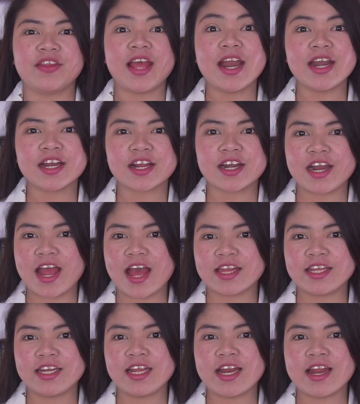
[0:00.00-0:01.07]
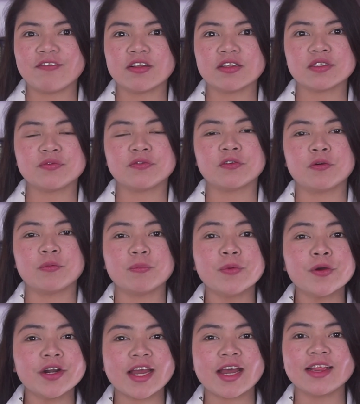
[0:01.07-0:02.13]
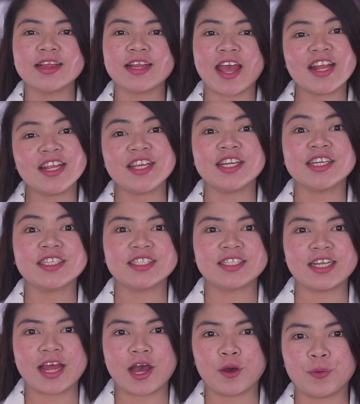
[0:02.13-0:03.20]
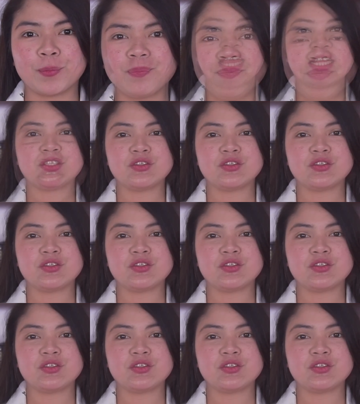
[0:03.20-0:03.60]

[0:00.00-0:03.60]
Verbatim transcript: their creatinine levels for more than 10 years now. And